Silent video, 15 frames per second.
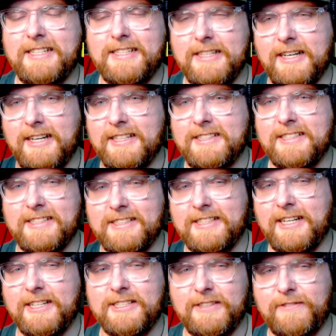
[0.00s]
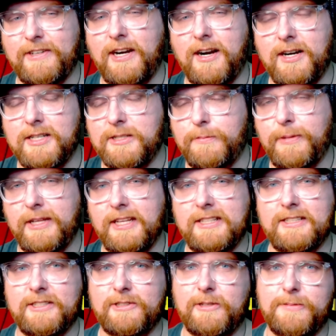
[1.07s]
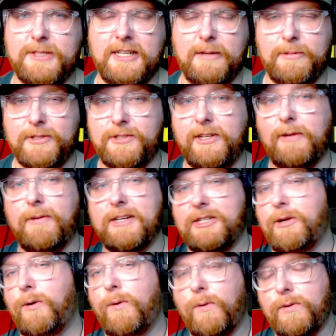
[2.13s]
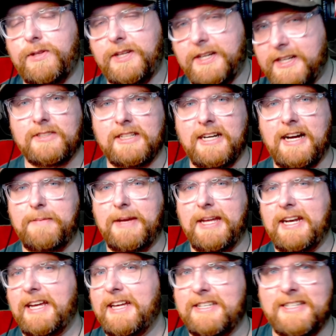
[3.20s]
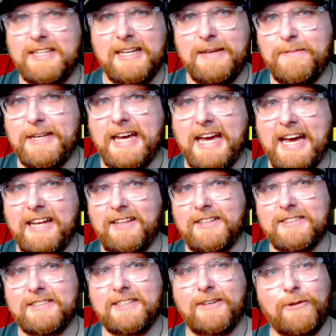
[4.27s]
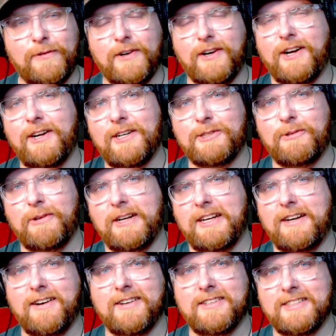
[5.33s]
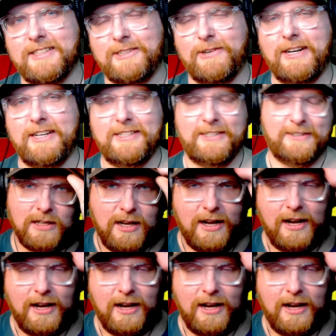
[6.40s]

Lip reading: Tons and tons of cars. It'll be linked in the description down below so you can watch the whole thing. I mean, it seemed endless. Over 120 cars. It's crazy.